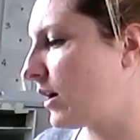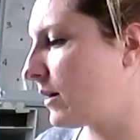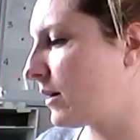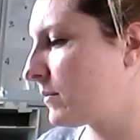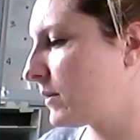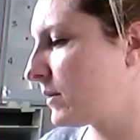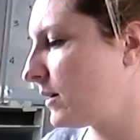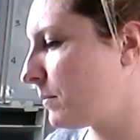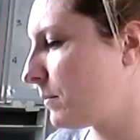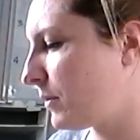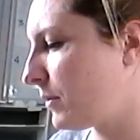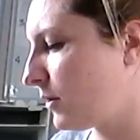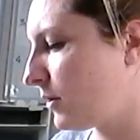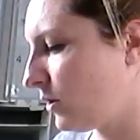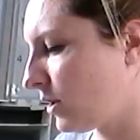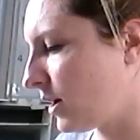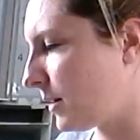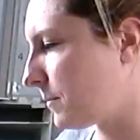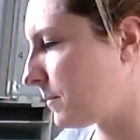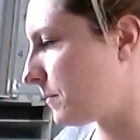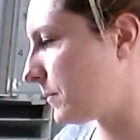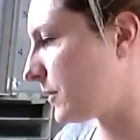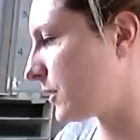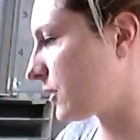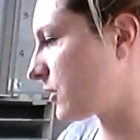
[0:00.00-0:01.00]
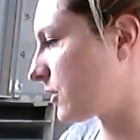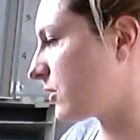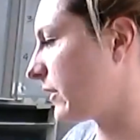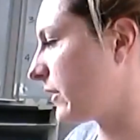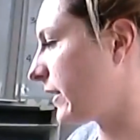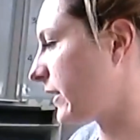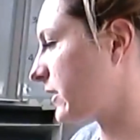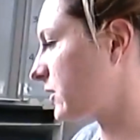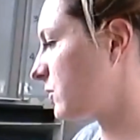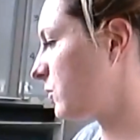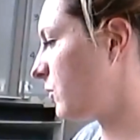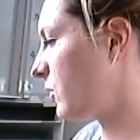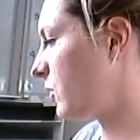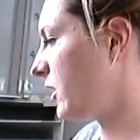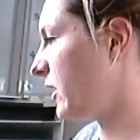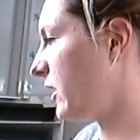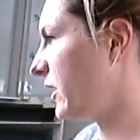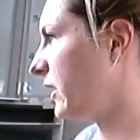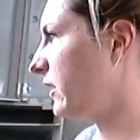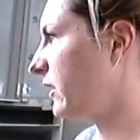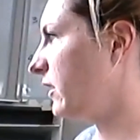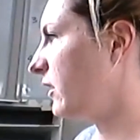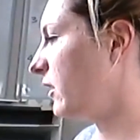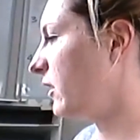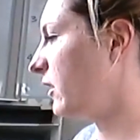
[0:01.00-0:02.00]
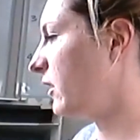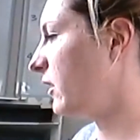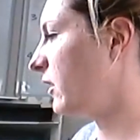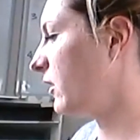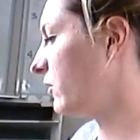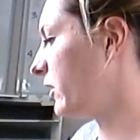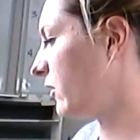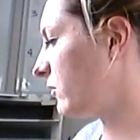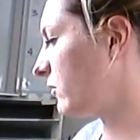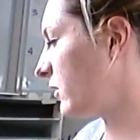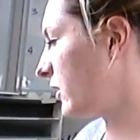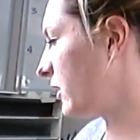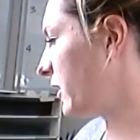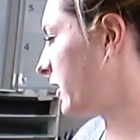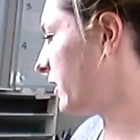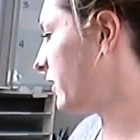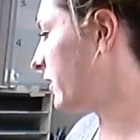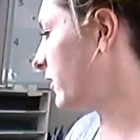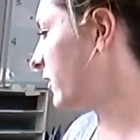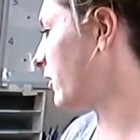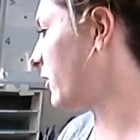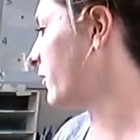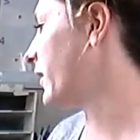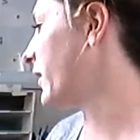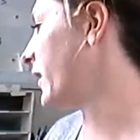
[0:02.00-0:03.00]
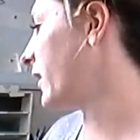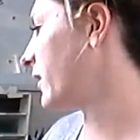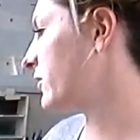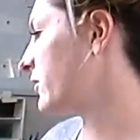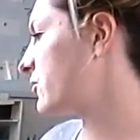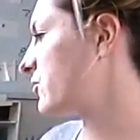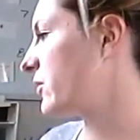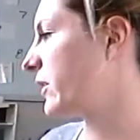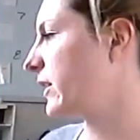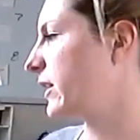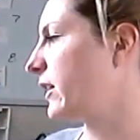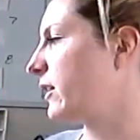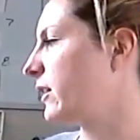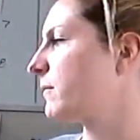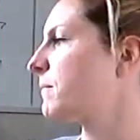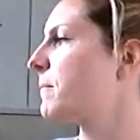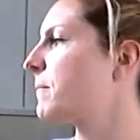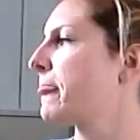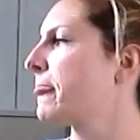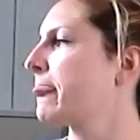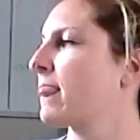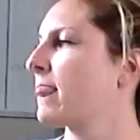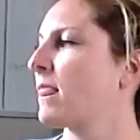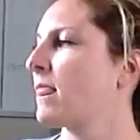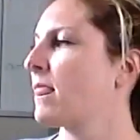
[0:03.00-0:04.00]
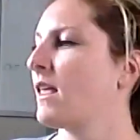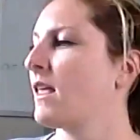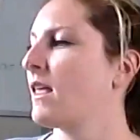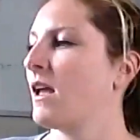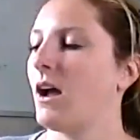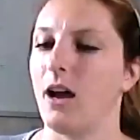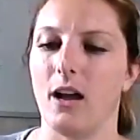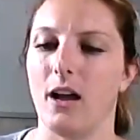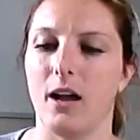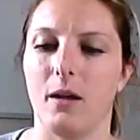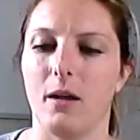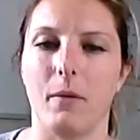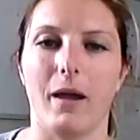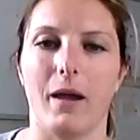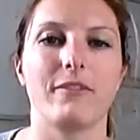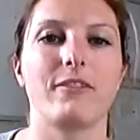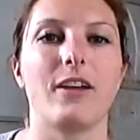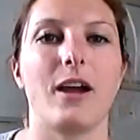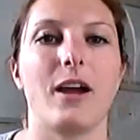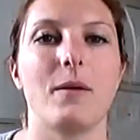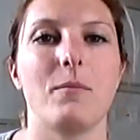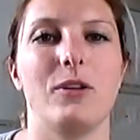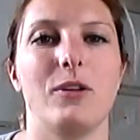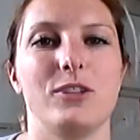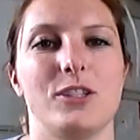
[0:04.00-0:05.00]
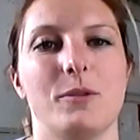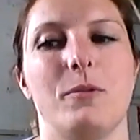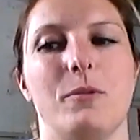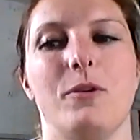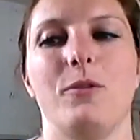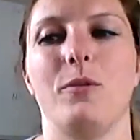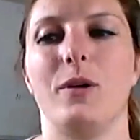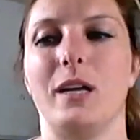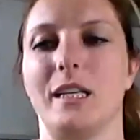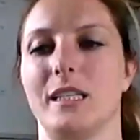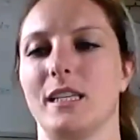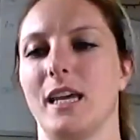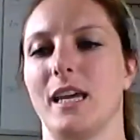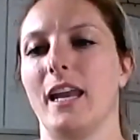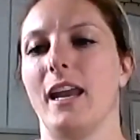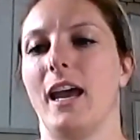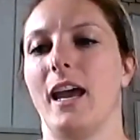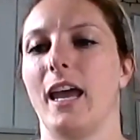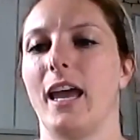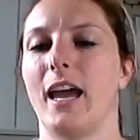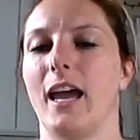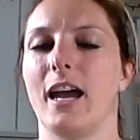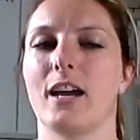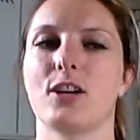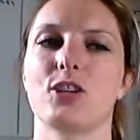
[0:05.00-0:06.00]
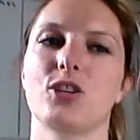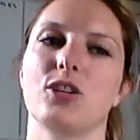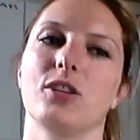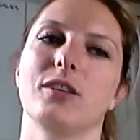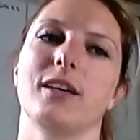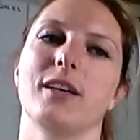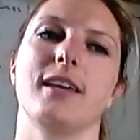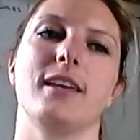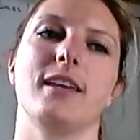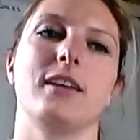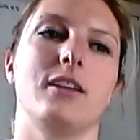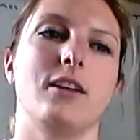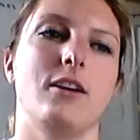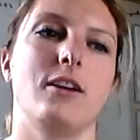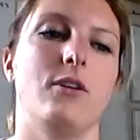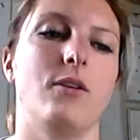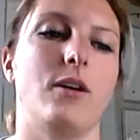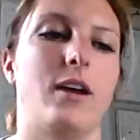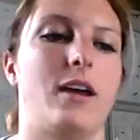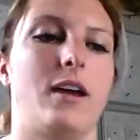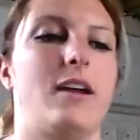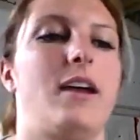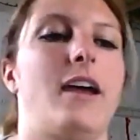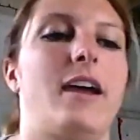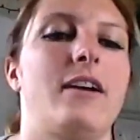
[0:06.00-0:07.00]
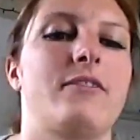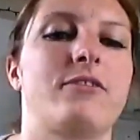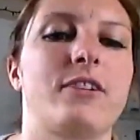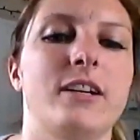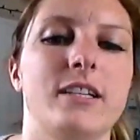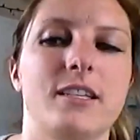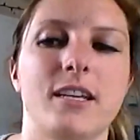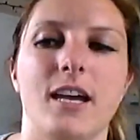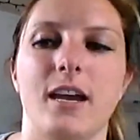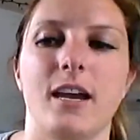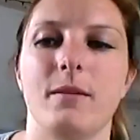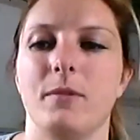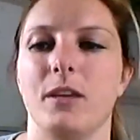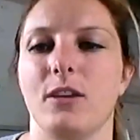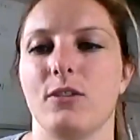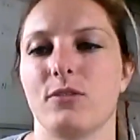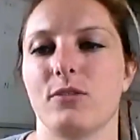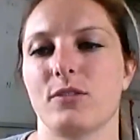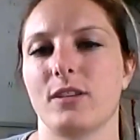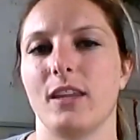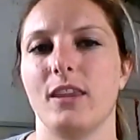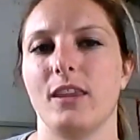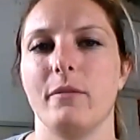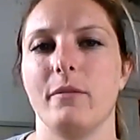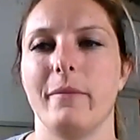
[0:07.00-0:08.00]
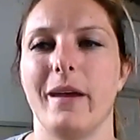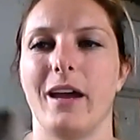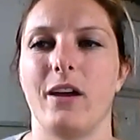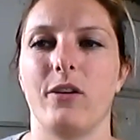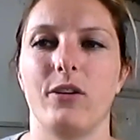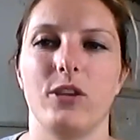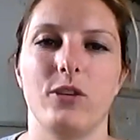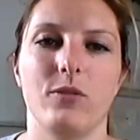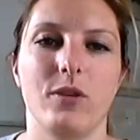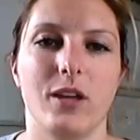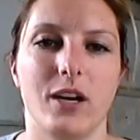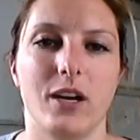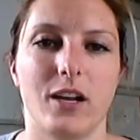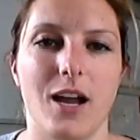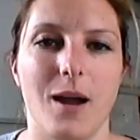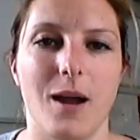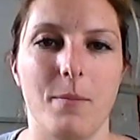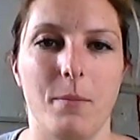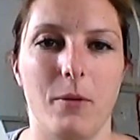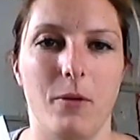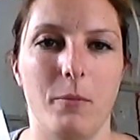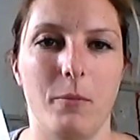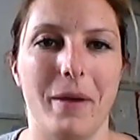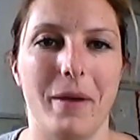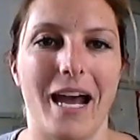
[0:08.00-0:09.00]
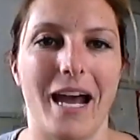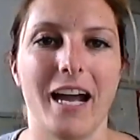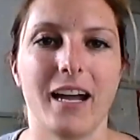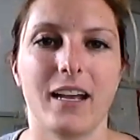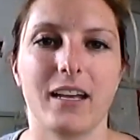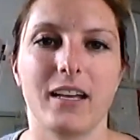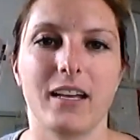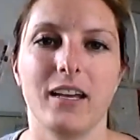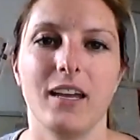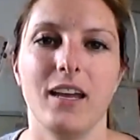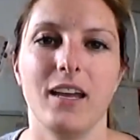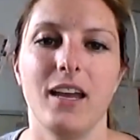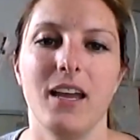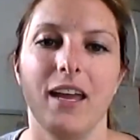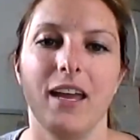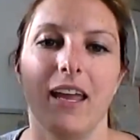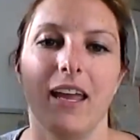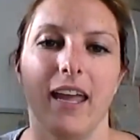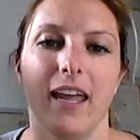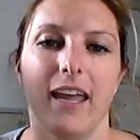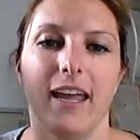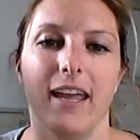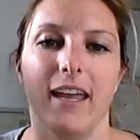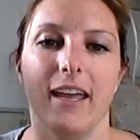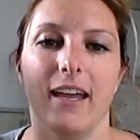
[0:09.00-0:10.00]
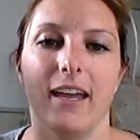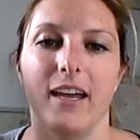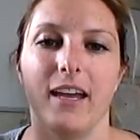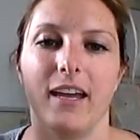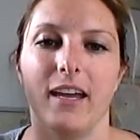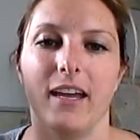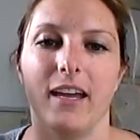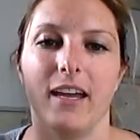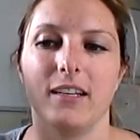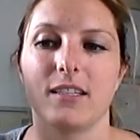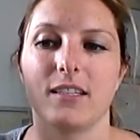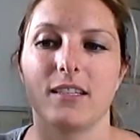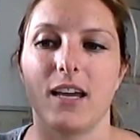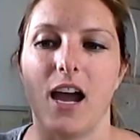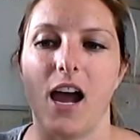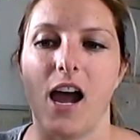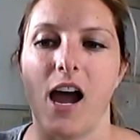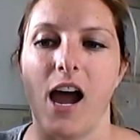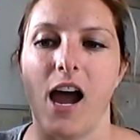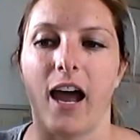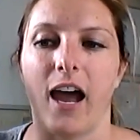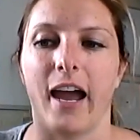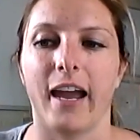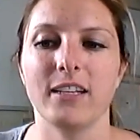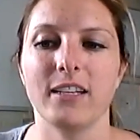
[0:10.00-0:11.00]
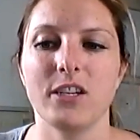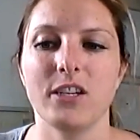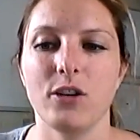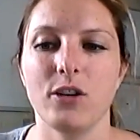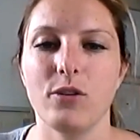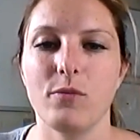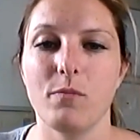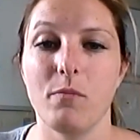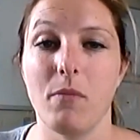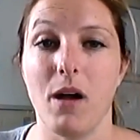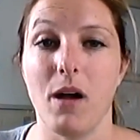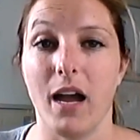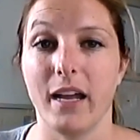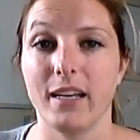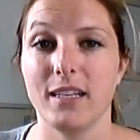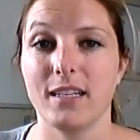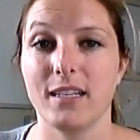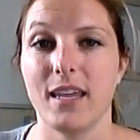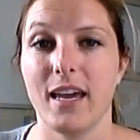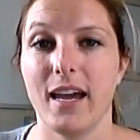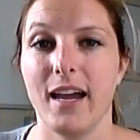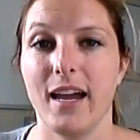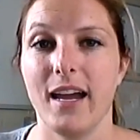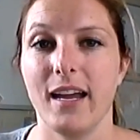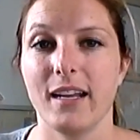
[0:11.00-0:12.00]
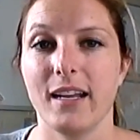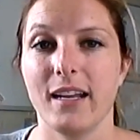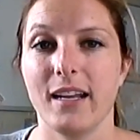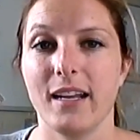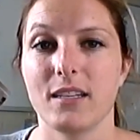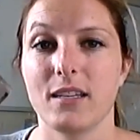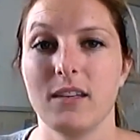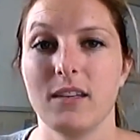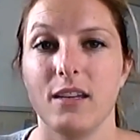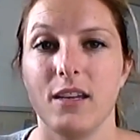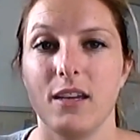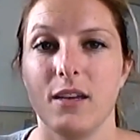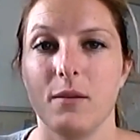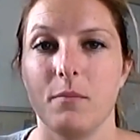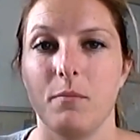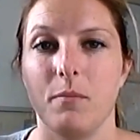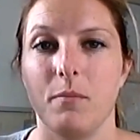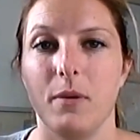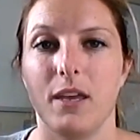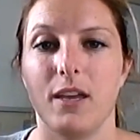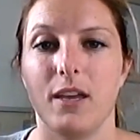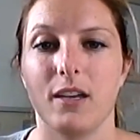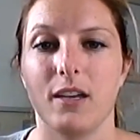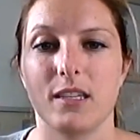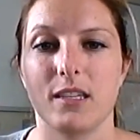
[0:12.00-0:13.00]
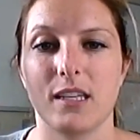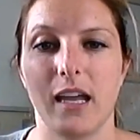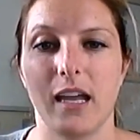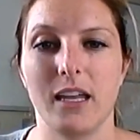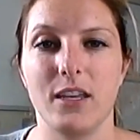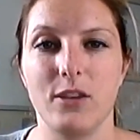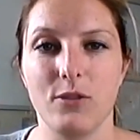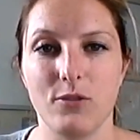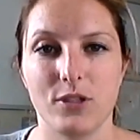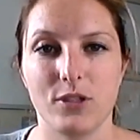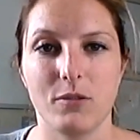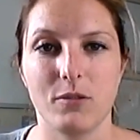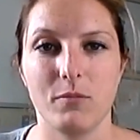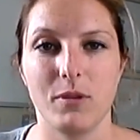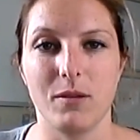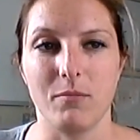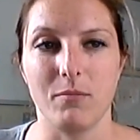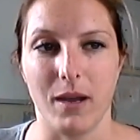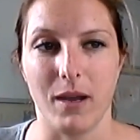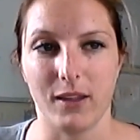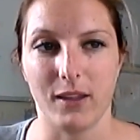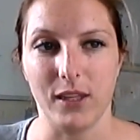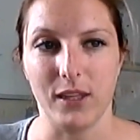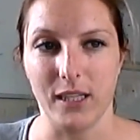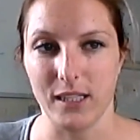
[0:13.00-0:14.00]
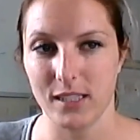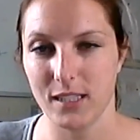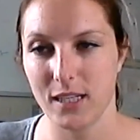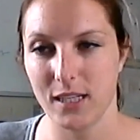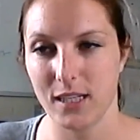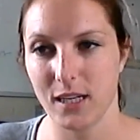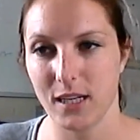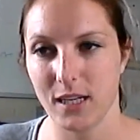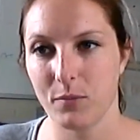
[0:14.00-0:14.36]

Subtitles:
I'm going to pull up the correct one. Oh, no. Oh, yeah, it's right here. I've got multiple ones. And I actually, every time that you send them out, you get a couple back. And I don't mind that, because I use them in my listing